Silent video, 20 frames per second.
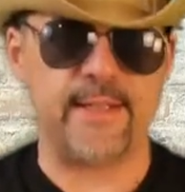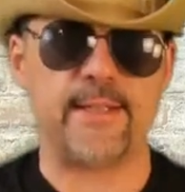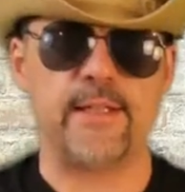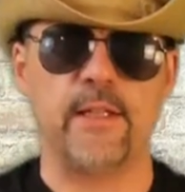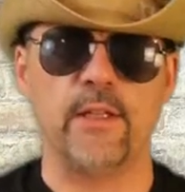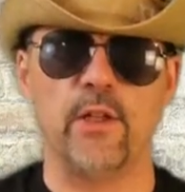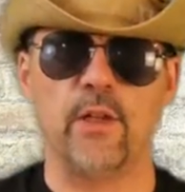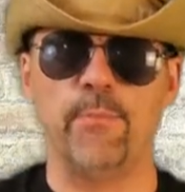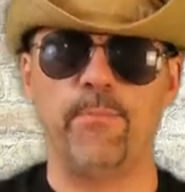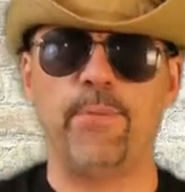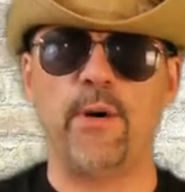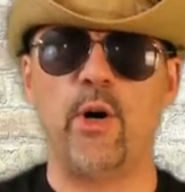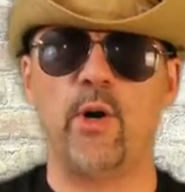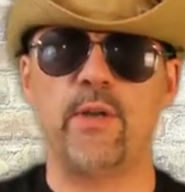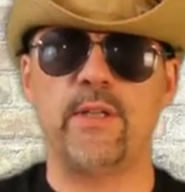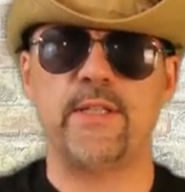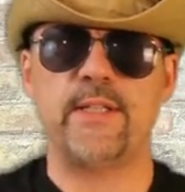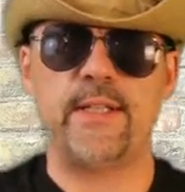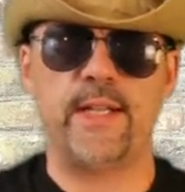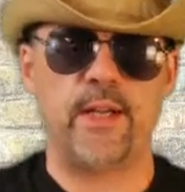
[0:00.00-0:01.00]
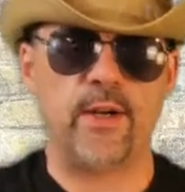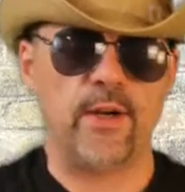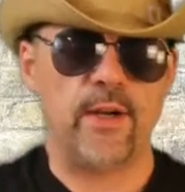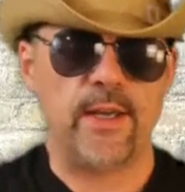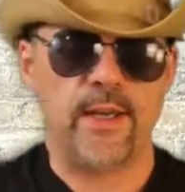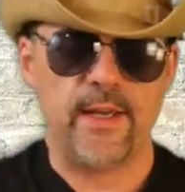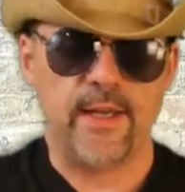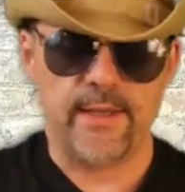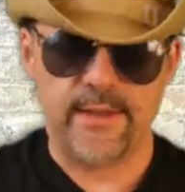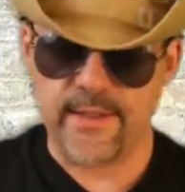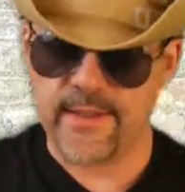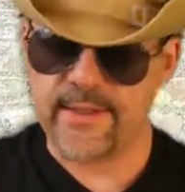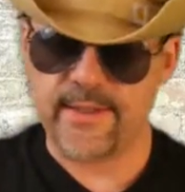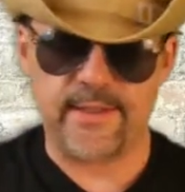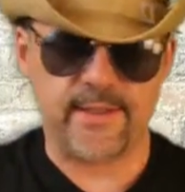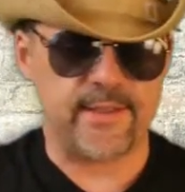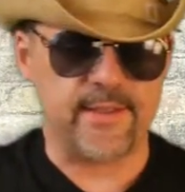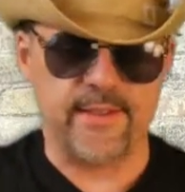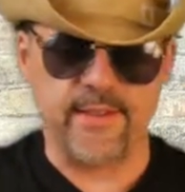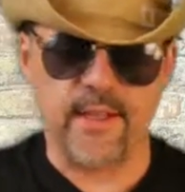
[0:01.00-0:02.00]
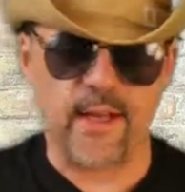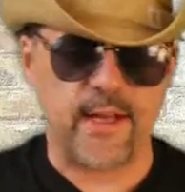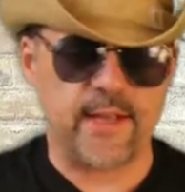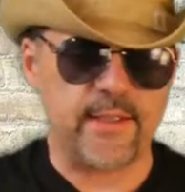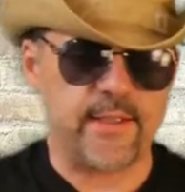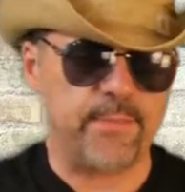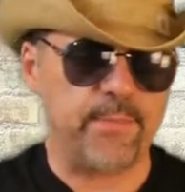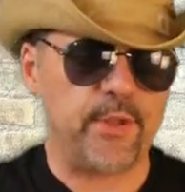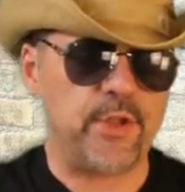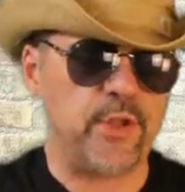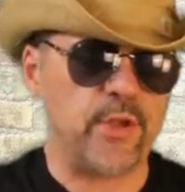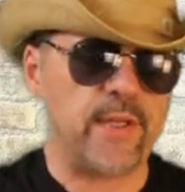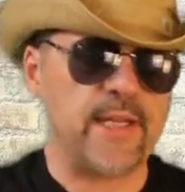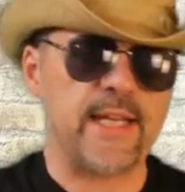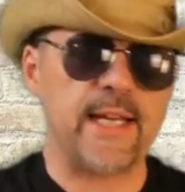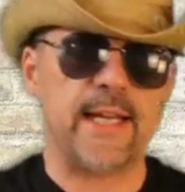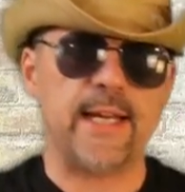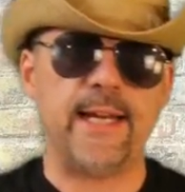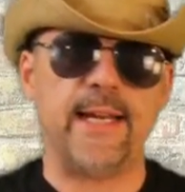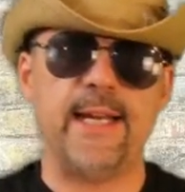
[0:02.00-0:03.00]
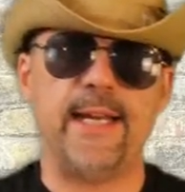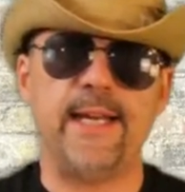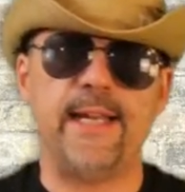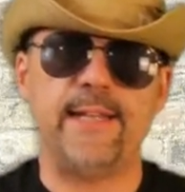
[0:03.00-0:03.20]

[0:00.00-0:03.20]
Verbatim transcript: is a little bonus here. This is nuts, but you can get an